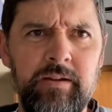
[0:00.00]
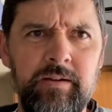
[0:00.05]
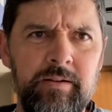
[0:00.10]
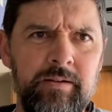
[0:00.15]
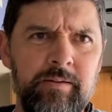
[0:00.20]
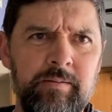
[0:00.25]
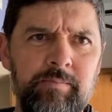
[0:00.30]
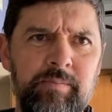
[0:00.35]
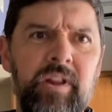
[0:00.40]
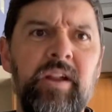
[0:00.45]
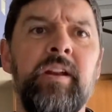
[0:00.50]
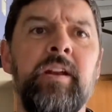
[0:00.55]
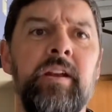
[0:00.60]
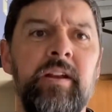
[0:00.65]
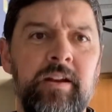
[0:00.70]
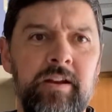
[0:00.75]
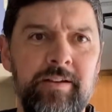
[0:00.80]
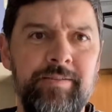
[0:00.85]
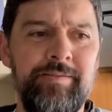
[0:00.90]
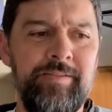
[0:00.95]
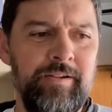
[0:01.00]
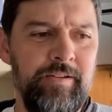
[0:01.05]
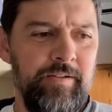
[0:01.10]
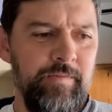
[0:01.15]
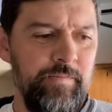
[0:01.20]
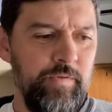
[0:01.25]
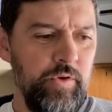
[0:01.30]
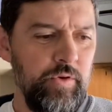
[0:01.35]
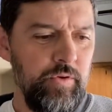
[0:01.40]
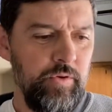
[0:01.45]
plenty enough for the
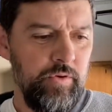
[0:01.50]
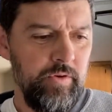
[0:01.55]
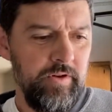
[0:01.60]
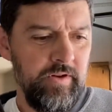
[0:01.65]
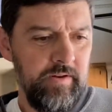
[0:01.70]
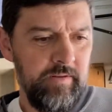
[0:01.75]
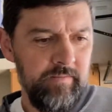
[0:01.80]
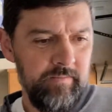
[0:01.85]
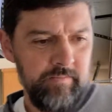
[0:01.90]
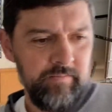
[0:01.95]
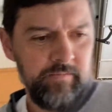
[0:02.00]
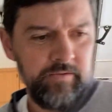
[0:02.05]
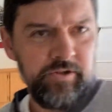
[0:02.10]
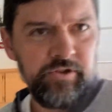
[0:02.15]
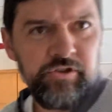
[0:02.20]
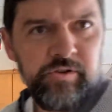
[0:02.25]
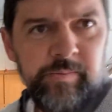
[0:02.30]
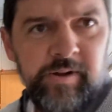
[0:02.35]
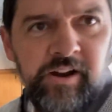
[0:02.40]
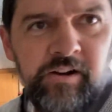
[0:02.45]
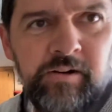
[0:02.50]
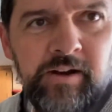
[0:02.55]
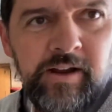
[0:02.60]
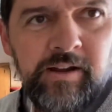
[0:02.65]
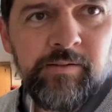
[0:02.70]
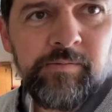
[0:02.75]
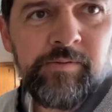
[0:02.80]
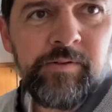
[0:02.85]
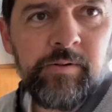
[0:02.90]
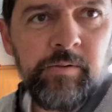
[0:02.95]
food and just about right
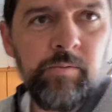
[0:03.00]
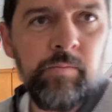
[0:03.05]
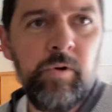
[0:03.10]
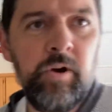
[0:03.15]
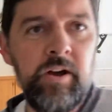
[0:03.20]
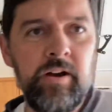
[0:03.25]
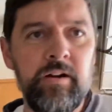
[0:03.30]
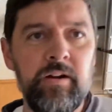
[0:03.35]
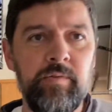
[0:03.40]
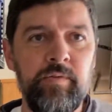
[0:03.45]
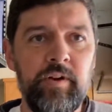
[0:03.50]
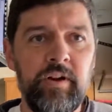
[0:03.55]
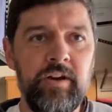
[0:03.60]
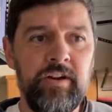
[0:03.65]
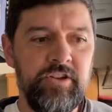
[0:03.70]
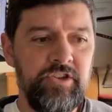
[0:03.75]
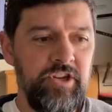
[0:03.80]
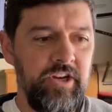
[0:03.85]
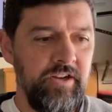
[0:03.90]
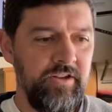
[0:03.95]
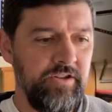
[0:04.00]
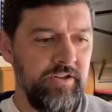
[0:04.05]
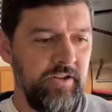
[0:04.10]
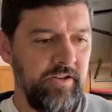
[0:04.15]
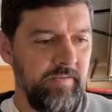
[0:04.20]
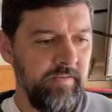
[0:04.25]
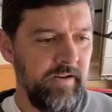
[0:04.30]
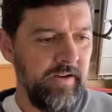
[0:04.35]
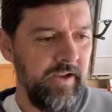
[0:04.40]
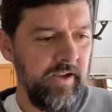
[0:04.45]
for water if you're gonna change it
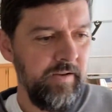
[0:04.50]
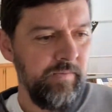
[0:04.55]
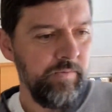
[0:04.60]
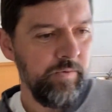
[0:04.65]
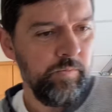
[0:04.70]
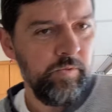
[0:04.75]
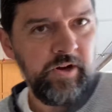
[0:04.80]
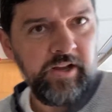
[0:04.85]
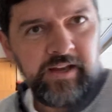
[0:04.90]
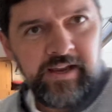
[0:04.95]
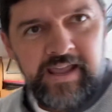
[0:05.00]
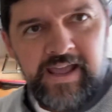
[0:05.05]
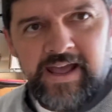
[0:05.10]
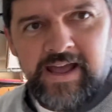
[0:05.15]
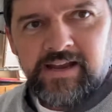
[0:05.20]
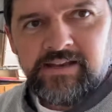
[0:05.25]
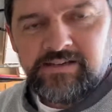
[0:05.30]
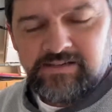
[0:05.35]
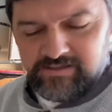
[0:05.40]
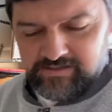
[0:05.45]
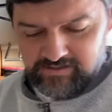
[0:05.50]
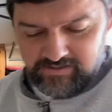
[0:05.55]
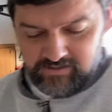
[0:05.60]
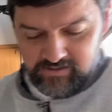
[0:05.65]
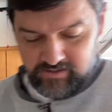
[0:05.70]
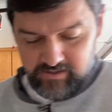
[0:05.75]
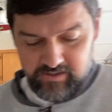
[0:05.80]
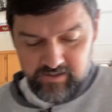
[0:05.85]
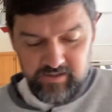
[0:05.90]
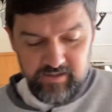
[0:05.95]
every day for one cat.
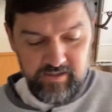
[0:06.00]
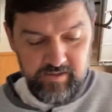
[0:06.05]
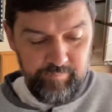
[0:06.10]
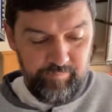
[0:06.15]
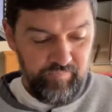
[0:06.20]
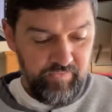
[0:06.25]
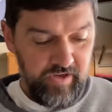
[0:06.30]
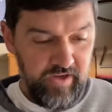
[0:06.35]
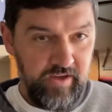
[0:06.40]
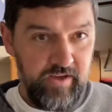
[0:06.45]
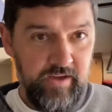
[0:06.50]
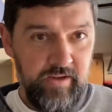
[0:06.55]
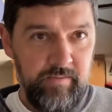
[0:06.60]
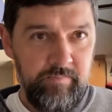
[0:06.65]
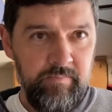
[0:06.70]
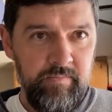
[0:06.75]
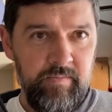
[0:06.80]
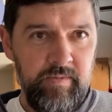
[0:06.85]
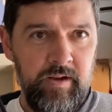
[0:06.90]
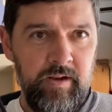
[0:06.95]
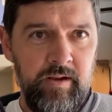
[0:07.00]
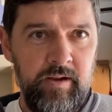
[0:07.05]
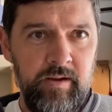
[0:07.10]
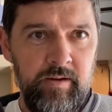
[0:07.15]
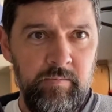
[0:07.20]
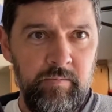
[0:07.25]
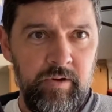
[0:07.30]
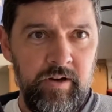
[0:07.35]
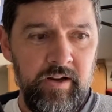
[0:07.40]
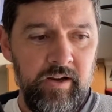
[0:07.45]
And
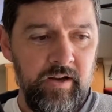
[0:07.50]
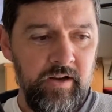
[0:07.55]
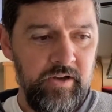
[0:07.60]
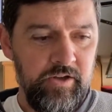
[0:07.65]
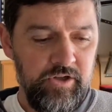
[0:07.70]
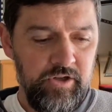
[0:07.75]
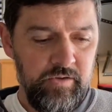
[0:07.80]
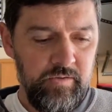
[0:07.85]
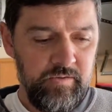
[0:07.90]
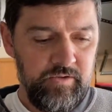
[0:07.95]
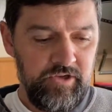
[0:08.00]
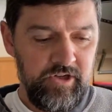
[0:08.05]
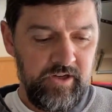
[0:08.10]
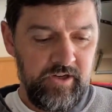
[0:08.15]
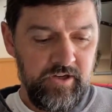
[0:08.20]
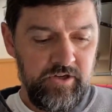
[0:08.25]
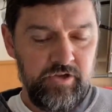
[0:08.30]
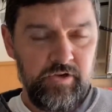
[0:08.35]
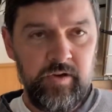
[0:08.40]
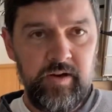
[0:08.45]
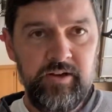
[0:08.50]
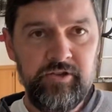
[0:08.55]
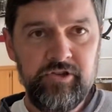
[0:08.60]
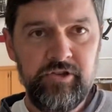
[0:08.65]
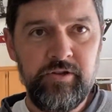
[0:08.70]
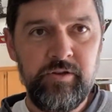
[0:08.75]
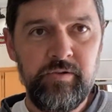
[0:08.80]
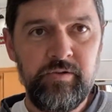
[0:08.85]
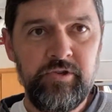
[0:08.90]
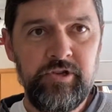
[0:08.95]
what I'm gonna do is I'm gonna trace
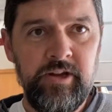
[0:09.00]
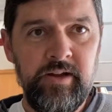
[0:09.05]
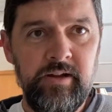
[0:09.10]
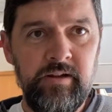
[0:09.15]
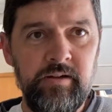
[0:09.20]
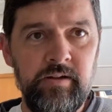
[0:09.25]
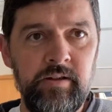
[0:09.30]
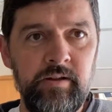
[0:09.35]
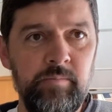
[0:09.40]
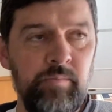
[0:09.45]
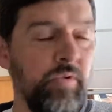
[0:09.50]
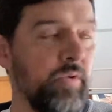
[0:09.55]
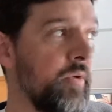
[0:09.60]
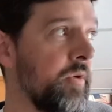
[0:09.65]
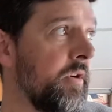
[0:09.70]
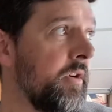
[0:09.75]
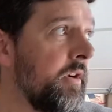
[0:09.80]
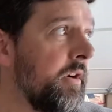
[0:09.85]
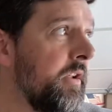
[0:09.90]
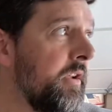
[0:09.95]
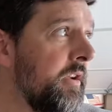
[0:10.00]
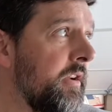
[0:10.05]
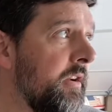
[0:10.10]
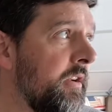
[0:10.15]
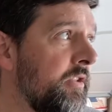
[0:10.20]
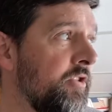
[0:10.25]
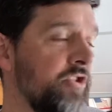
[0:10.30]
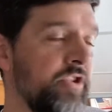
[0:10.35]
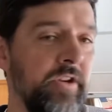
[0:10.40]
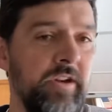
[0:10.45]
those out on the board, and I'll
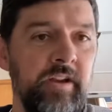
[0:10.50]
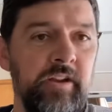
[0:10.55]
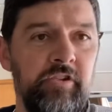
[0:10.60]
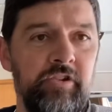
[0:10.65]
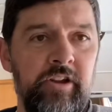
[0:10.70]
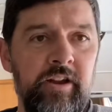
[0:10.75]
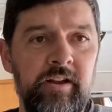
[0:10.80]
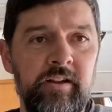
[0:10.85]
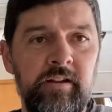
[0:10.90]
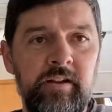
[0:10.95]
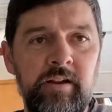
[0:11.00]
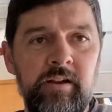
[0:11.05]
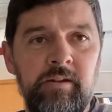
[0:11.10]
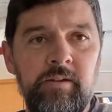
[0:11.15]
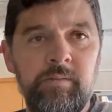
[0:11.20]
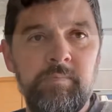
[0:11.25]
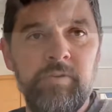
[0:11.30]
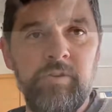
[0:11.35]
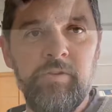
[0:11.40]
show you exactly how I'm doing